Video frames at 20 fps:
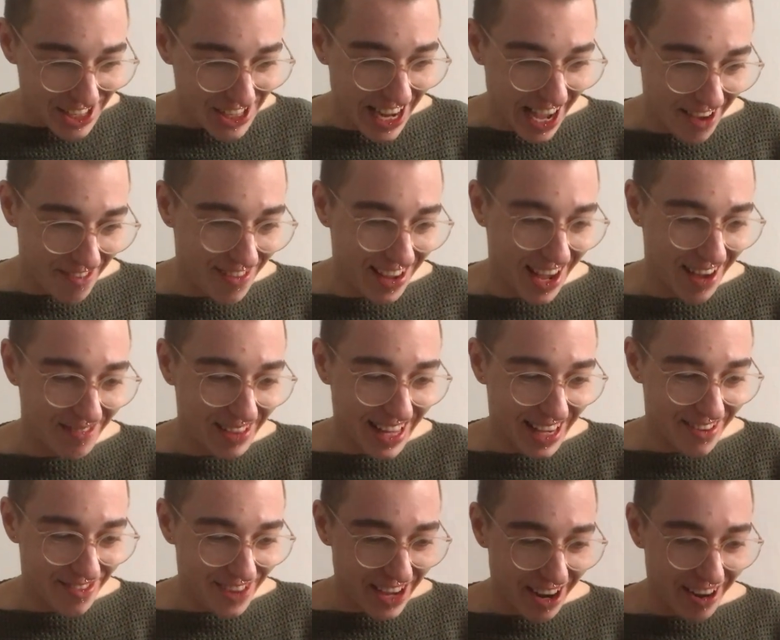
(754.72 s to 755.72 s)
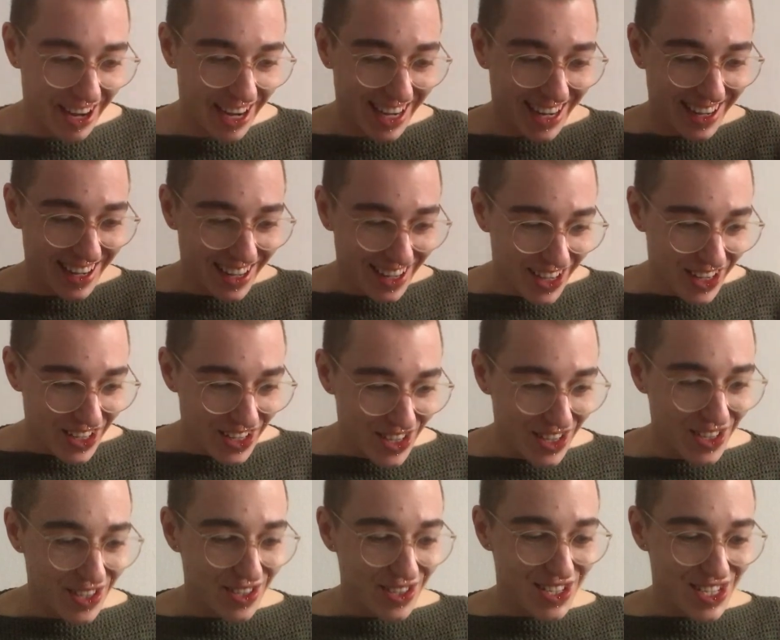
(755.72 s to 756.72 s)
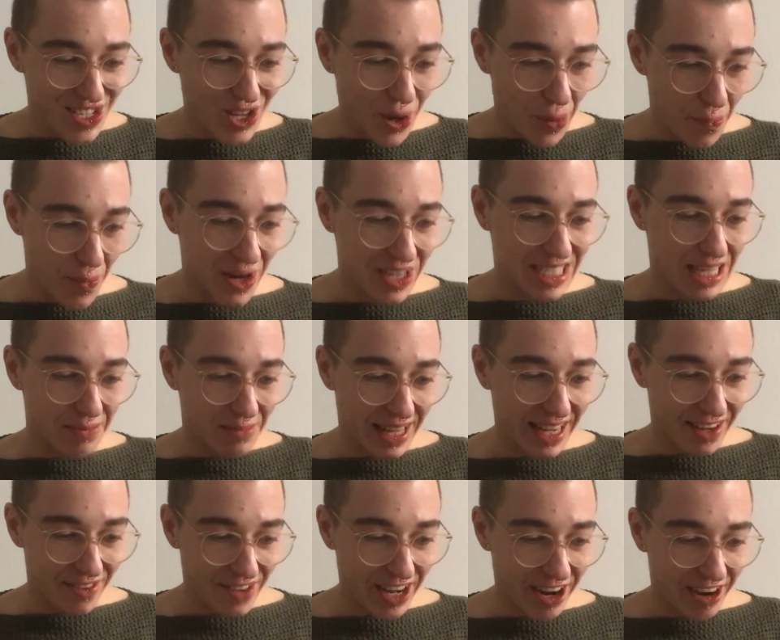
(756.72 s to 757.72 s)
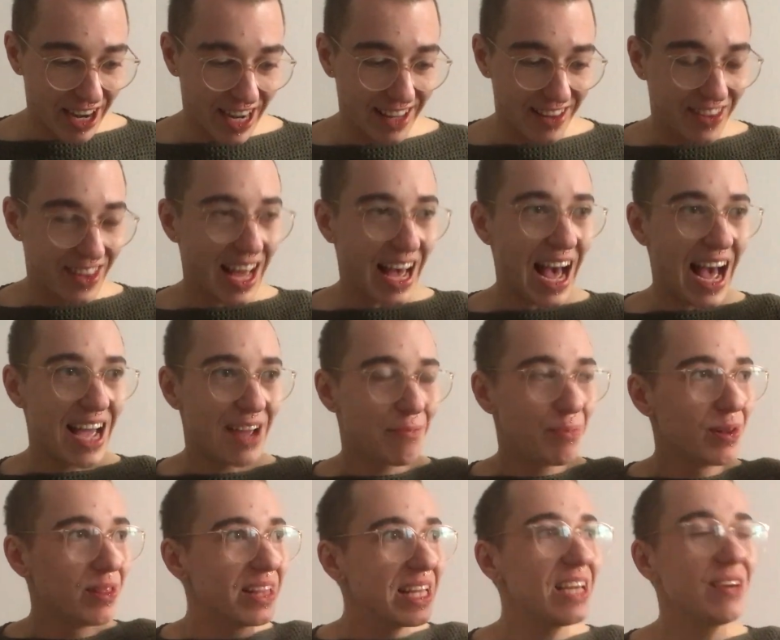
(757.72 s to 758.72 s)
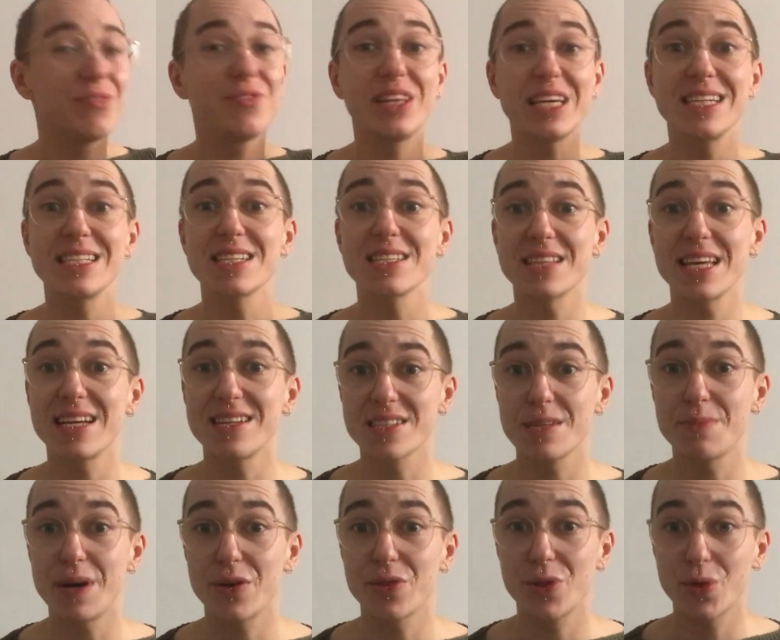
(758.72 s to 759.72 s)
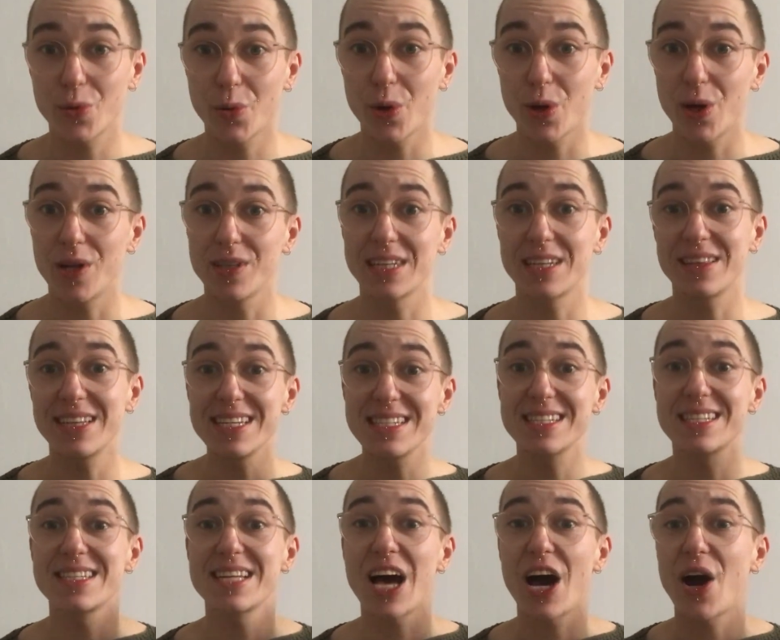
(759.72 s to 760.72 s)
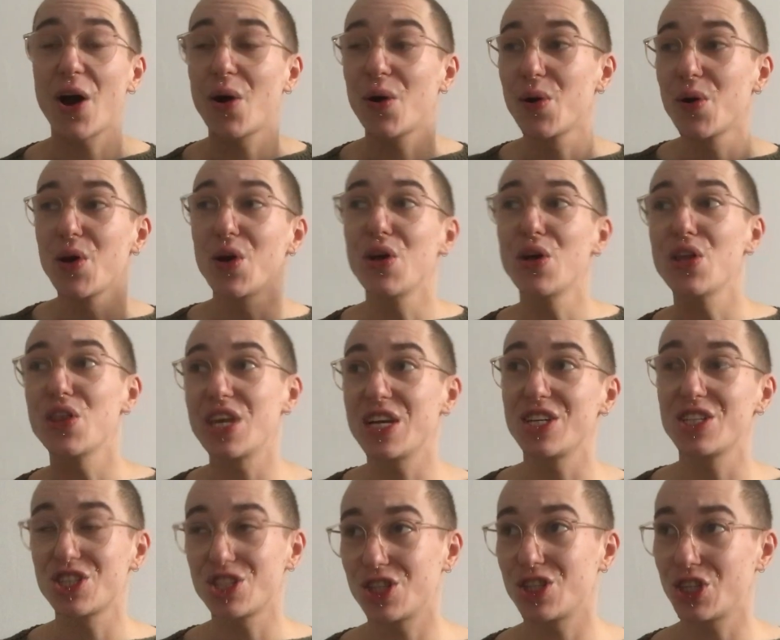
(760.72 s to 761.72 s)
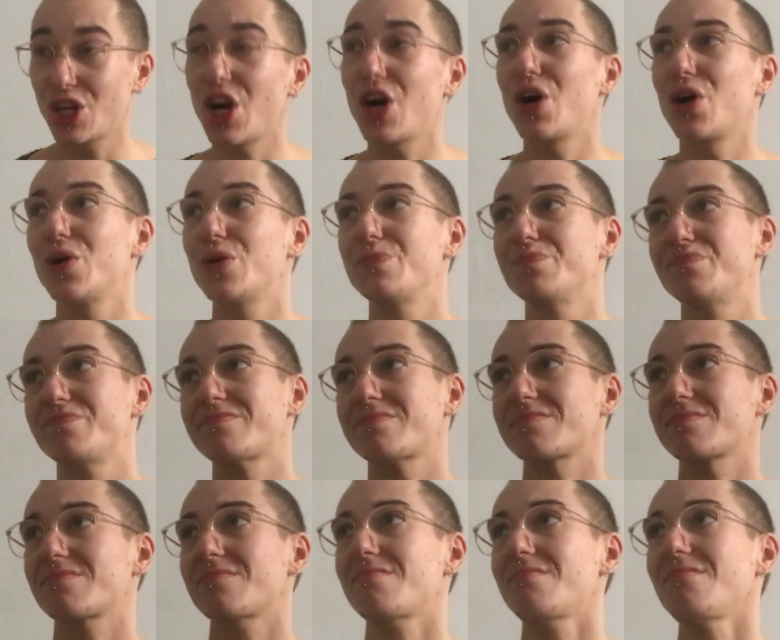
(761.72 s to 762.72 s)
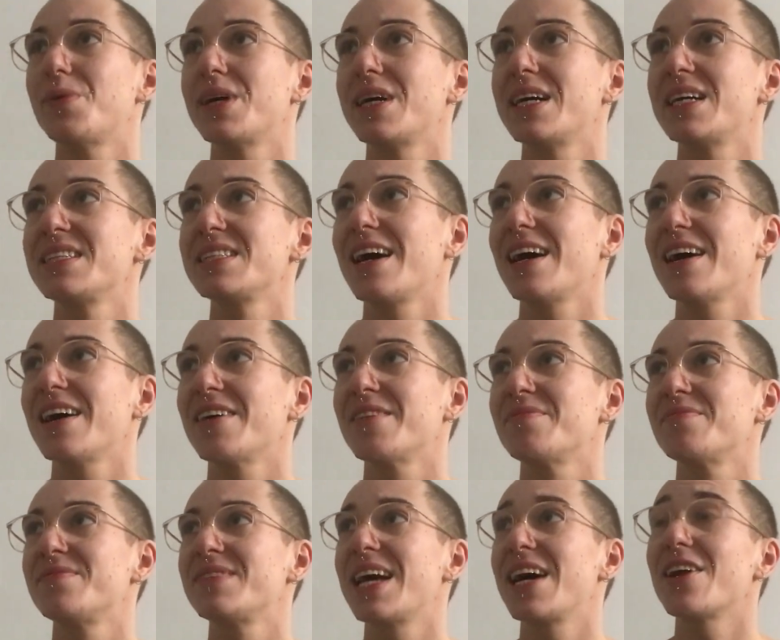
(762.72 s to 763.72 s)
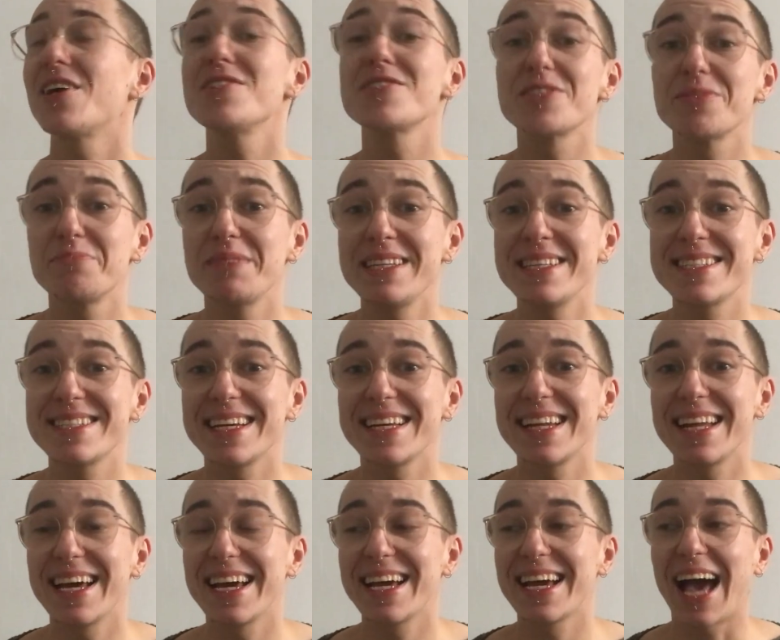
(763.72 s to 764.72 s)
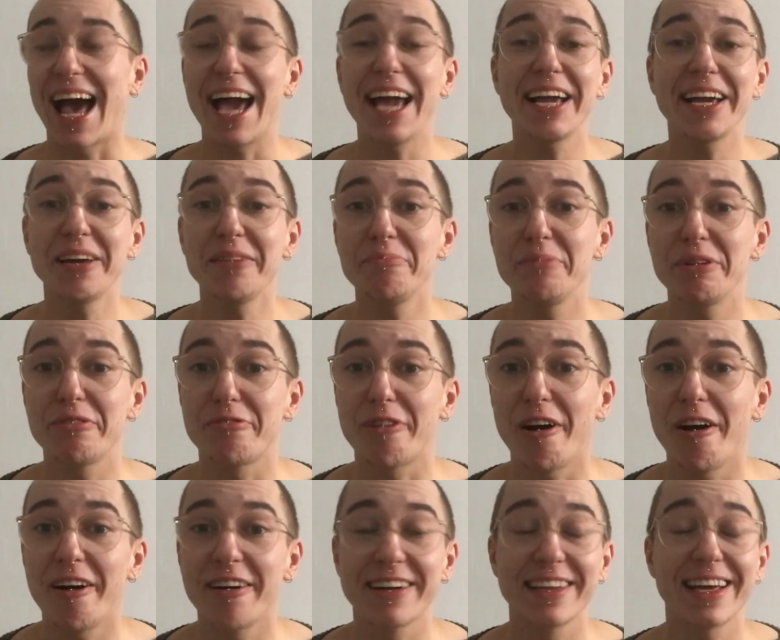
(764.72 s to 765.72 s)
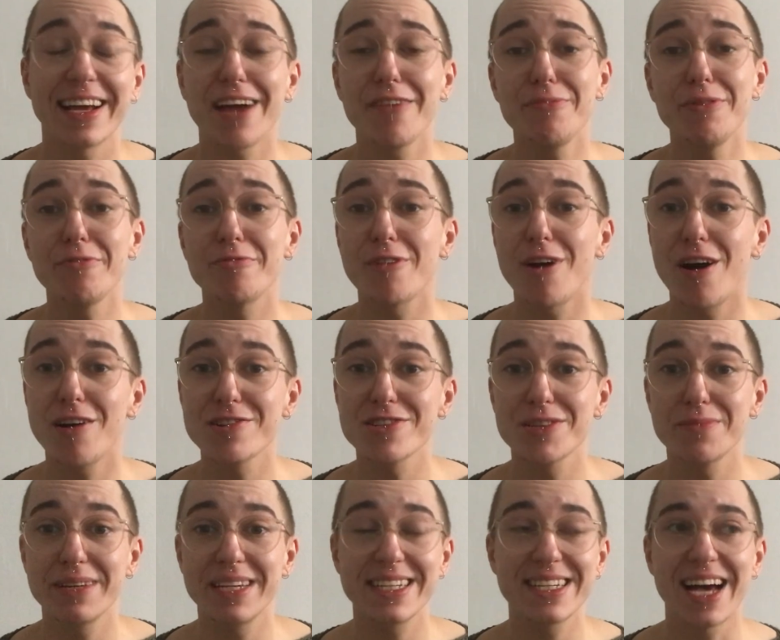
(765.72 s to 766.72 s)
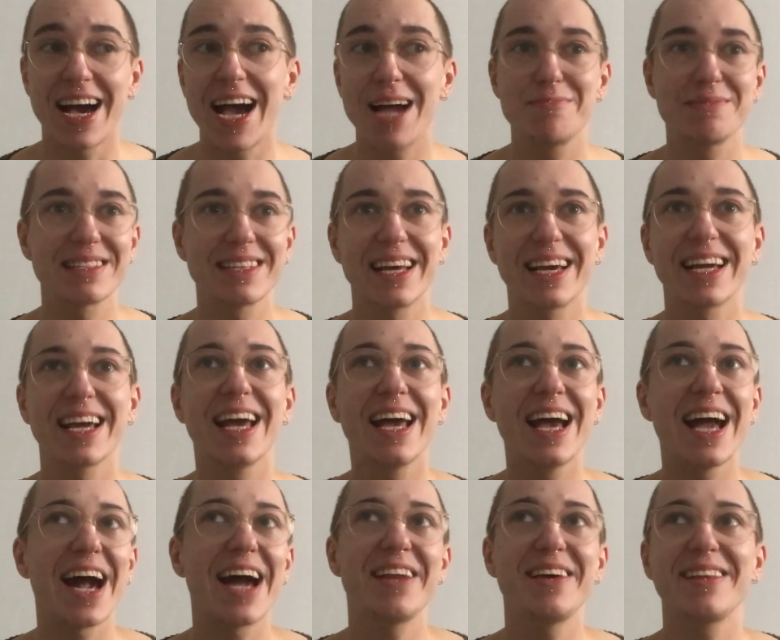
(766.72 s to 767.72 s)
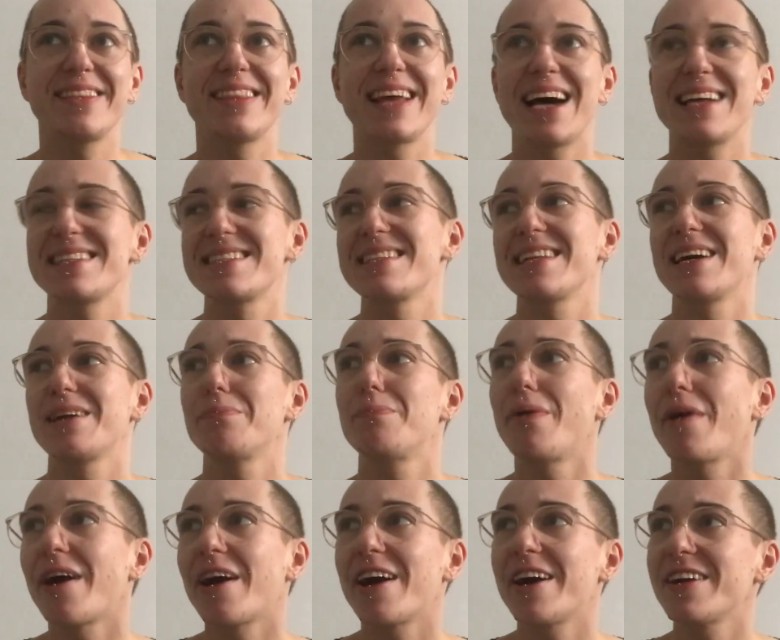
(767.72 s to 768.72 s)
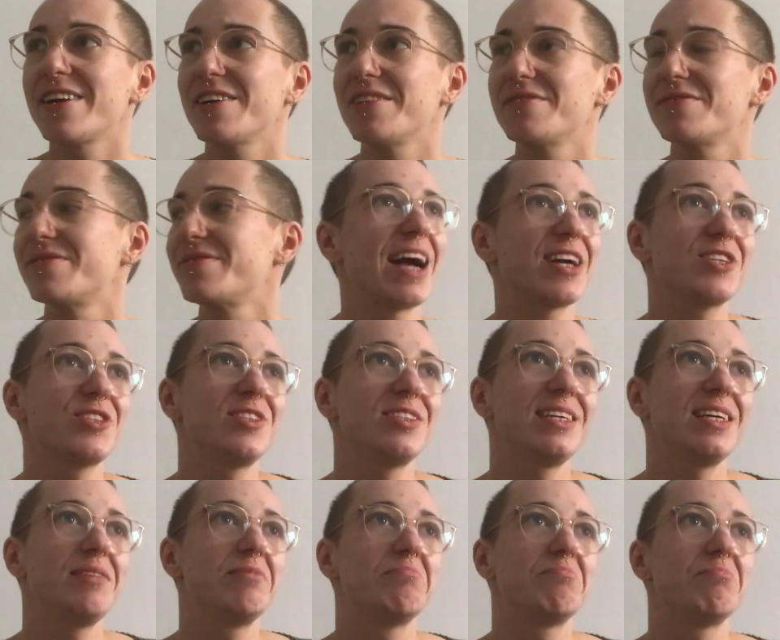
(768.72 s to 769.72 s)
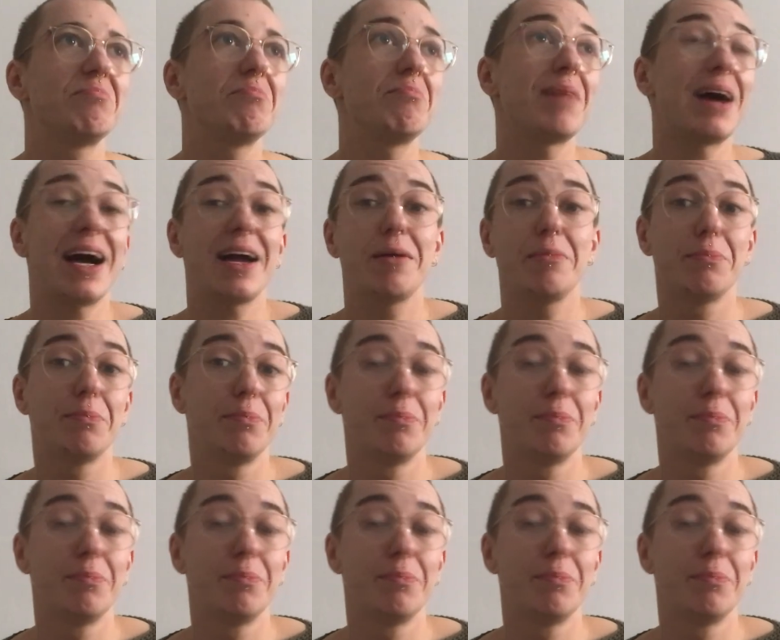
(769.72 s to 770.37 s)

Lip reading: heavy. I'm like very soapbox. I'm like very, I believe these things about the world and this is how things should go. But that also means that like I can be wrong. Like I've been wrong so many times, like, and that's like part of actually my